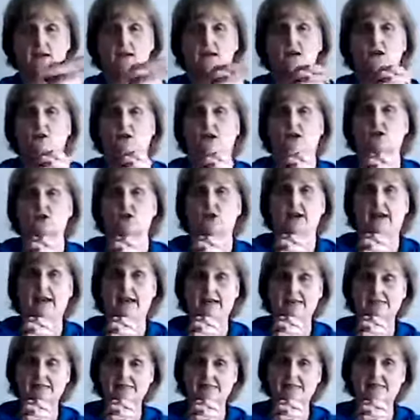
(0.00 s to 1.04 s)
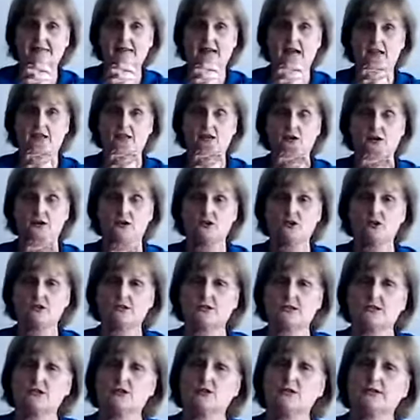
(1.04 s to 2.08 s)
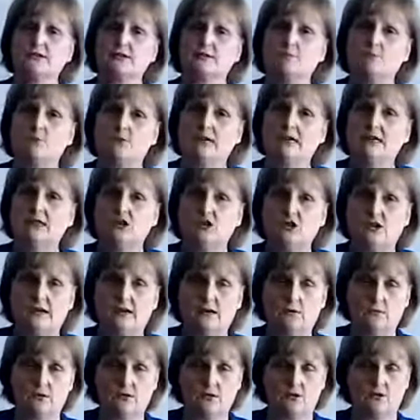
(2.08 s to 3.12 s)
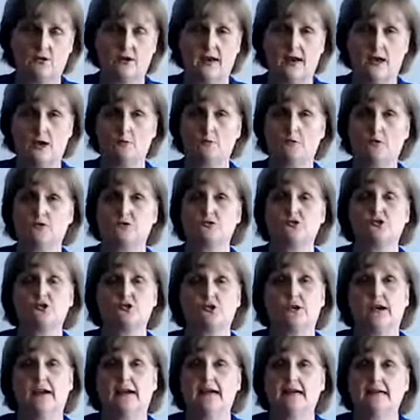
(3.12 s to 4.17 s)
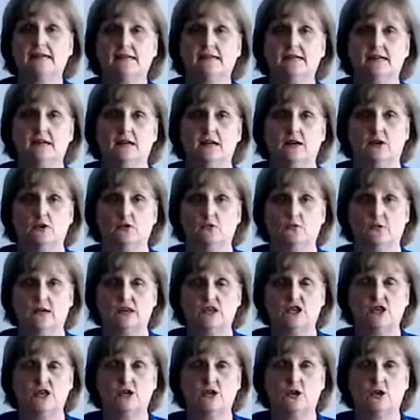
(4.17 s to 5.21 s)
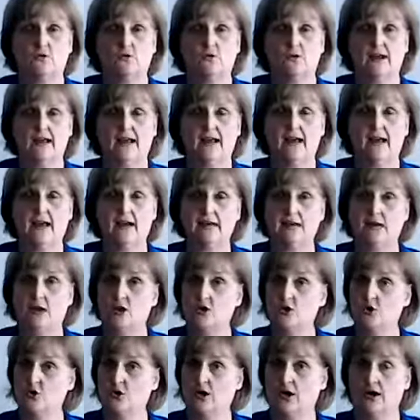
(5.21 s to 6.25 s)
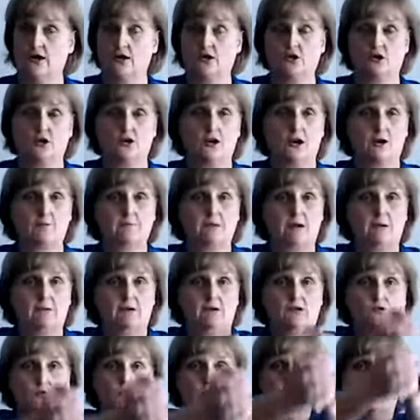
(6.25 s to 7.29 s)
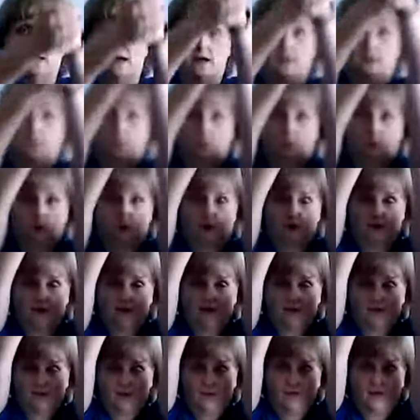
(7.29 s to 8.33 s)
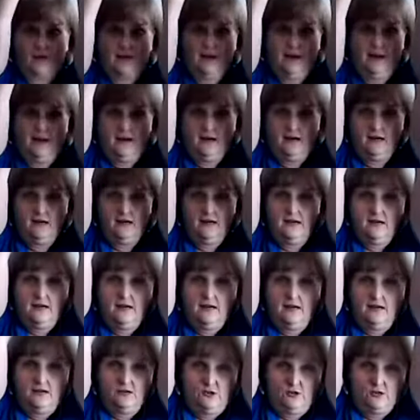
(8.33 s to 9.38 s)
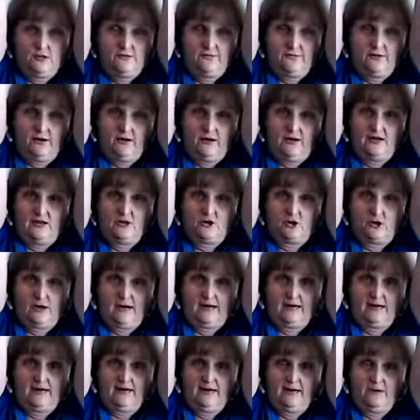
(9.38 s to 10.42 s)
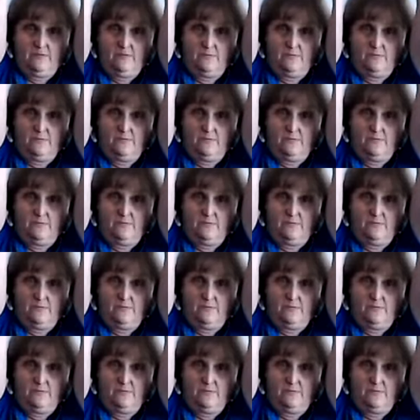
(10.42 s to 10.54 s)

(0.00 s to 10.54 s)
Got your hands together, and you're just going to do some reaching with your elbow straight, reaching overhead. Now your good arm may be doing a lot of the work. That's okay. Just very gently